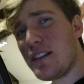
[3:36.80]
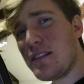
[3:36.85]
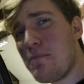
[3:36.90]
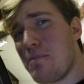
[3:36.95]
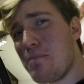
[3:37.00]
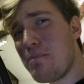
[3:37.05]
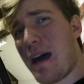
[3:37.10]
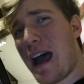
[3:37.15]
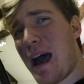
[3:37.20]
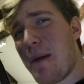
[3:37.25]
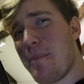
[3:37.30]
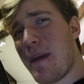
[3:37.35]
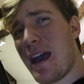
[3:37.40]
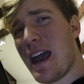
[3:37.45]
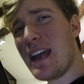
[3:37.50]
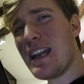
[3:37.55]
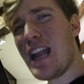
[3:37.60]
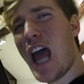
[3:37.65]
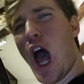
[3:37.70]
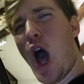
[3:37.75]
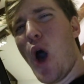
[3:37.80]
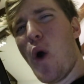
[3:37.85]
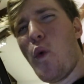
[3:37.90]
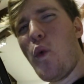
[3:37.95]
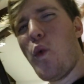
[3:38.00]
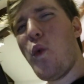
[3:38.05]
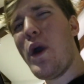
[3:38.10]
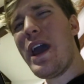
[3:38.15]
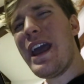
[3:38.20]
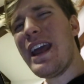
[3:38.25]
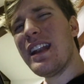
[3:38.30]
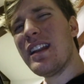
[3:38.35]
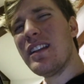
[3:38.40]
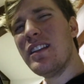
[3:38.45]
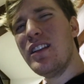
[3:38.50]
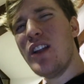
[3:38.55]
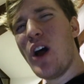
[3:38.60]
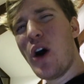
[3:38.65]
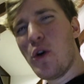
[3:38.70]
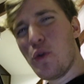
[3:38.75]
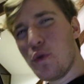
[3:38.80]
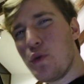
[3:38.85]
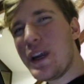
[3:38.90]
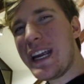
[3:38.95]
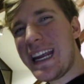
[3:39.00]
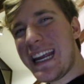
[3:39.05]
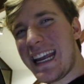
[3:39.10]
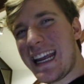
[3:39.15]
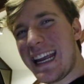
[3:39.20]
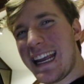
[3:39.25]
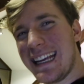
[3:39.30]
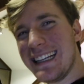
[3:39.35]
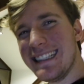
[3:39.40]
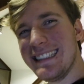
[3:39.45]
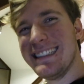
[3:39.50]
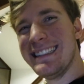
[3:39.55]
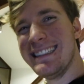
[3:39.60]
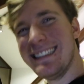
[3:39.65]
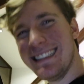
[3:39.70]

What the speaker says: out to my man with glory